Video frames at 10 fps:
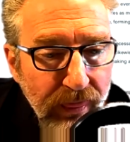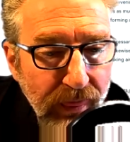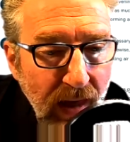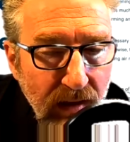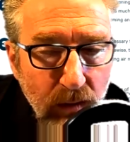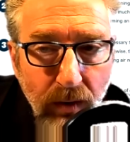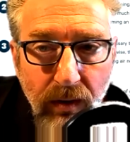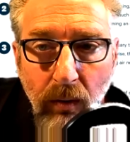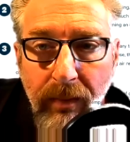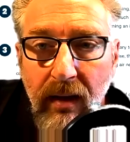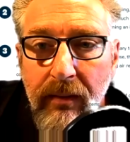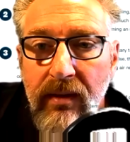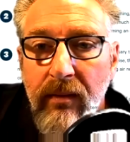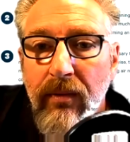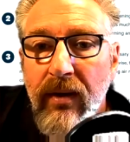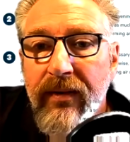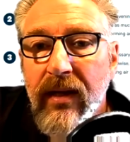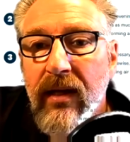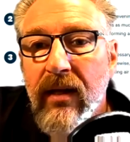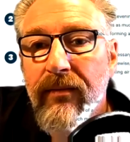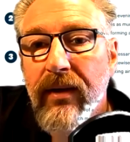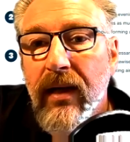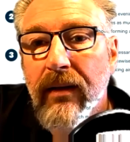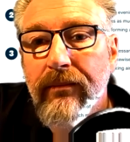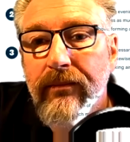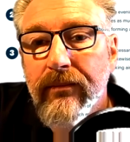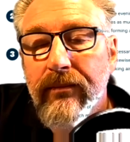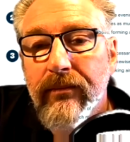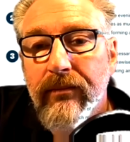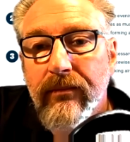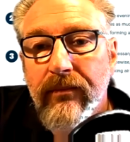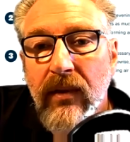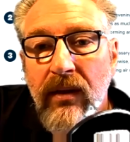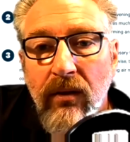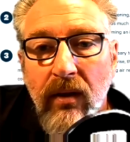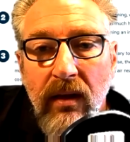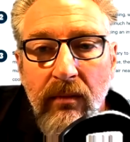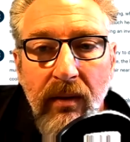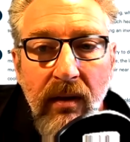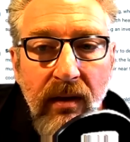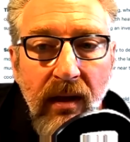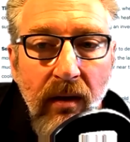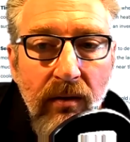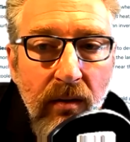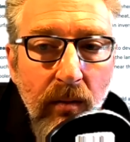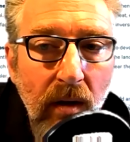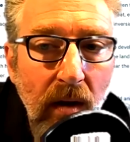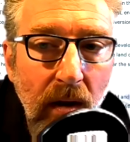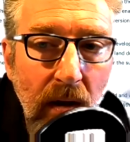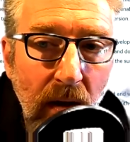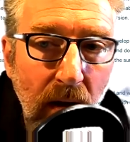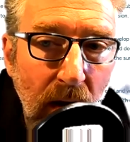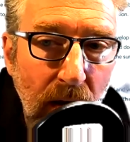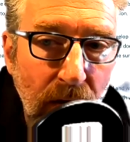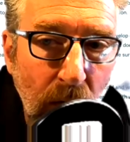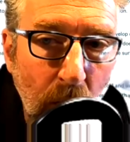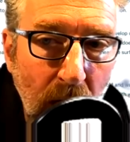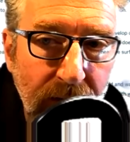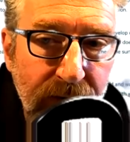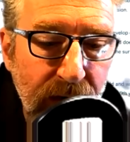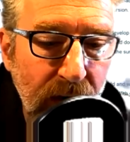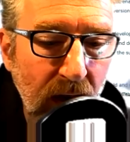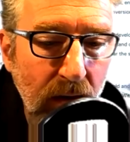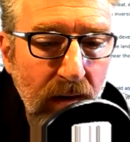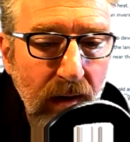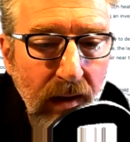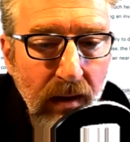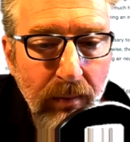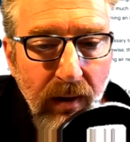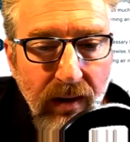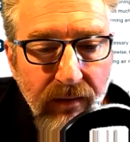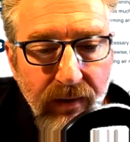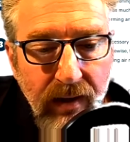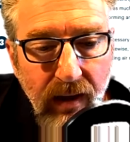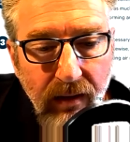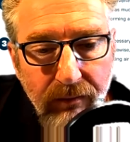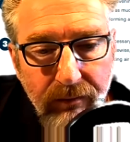that's what your babies are breathing in every day. And your husband as he goes to work, your wife as she goes to get the bread every day.